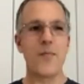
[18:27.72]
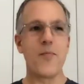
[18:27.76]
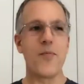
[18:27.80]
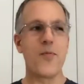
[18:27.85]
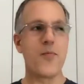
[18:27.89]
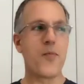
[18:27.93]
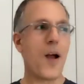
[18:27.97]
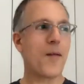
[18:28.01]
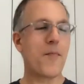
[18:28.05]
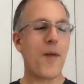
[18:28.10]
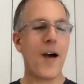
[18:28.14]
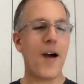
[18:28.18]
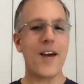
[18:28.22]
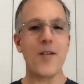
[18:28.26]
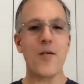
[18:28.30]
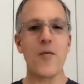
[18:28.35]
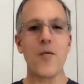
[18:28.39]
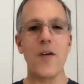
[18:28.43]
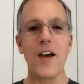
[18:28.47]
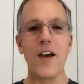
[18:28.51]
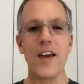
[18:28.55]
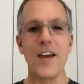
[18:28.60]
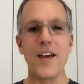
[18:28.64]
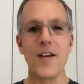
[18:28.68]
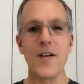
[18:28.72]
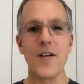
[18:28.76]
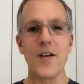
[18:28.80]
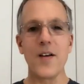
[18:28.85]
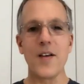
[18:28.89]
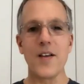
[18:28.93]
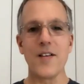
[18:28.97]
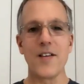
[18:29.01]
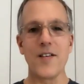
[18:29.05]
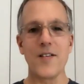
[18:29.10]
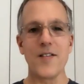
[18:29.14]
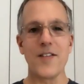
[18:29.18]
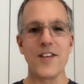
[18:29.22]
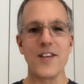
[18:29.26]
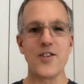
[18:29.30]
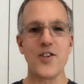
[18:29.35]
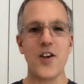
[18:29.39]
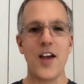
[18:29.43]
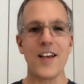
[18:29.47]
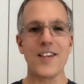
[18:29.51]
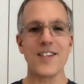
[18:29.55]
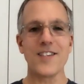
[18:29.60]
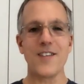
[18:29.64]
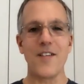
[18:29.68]
By the way, yeah, the
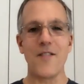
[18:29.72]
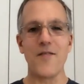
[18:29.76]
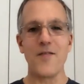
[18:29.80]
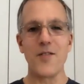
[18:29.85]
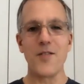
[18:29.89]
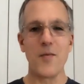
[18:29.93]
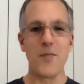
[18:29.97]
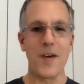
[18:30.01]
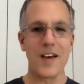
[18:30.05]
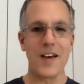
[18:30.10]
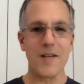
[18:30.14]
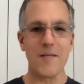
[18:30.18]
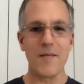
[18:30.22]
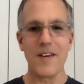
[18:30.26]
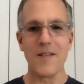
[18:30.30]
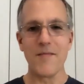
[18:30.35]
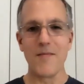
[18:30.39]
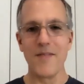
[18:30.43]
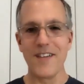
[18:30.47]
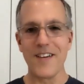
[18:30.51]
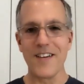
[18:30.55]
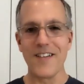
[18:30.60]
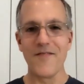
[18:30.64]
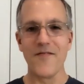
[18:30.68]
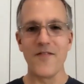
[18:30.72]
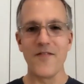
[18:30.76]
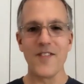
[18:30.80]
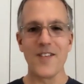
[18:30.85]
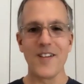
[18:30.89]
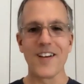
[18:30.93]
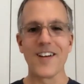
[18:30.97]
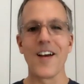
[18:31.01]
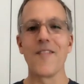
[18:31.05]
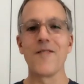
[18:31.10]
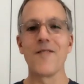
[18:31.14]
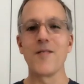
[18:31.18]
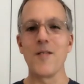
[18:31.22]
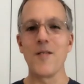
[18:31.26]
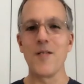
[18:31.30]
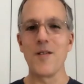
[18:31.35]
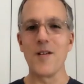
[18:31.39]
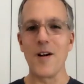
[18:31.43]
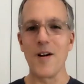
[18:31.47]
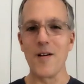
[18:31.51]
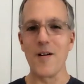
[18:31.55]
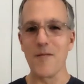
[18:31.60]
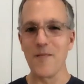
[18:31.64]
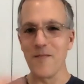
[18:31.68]
chances of you making me feel uncomfortable
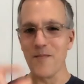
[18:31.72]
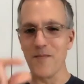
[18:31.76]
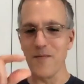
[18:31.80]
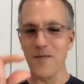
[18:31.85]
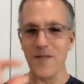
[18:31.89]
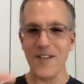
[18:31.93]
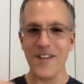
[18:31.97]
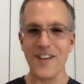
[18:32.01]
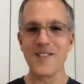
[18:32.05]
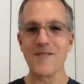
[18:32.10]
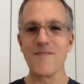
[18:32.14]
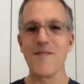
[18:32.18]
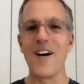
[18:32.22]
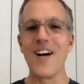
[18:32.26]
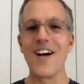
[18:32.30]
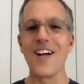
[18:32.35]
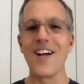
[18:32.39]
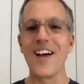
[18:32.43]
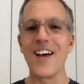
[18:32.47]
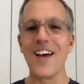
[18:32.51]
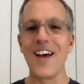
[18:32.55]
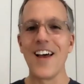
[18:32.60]
are pretty small.